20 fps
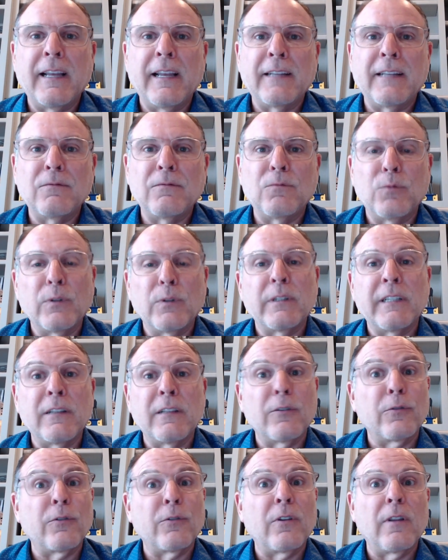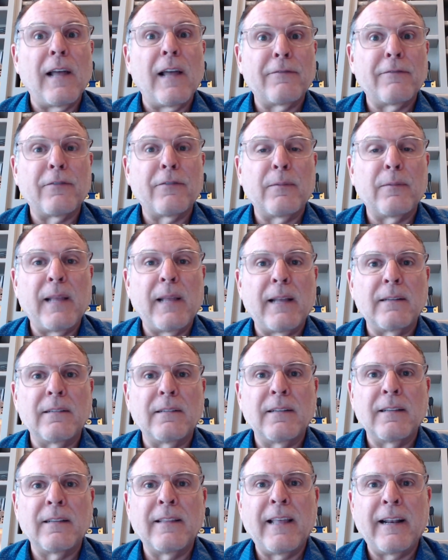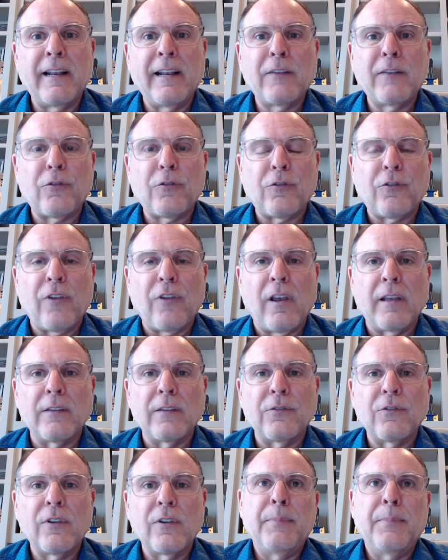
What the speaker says: and really learned a lot from that exercise.